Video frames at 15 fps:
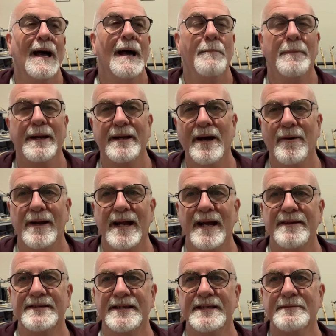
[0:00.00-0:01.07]
But no one has
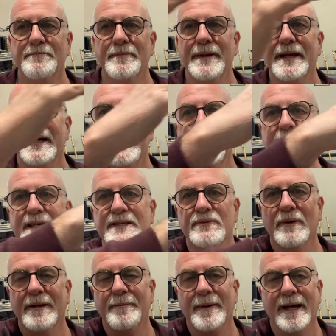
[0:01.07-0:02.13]
these big
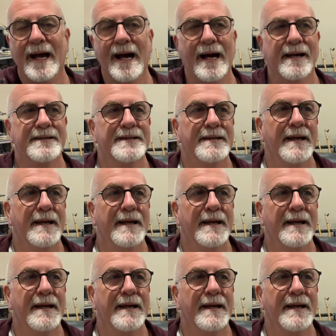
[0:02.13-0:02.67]
sweeping arcs.